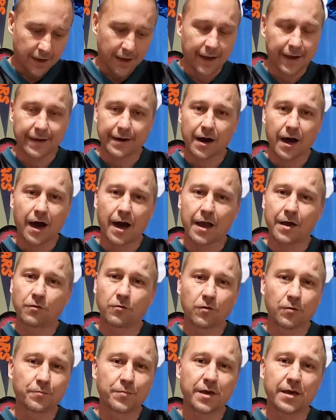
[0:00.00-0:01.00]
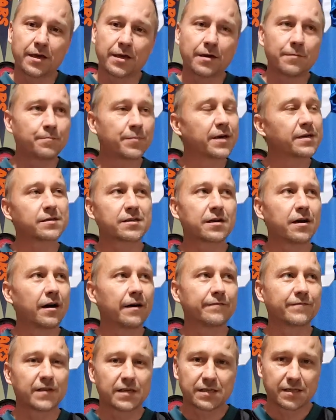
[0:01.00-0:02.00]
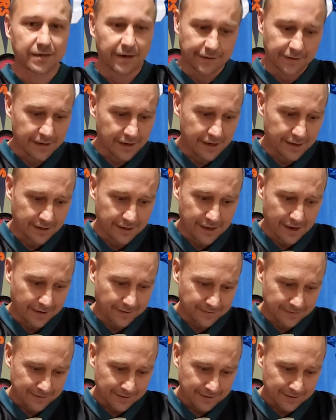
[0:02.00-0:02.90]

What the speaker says: And I will be pissed off this Sunday again.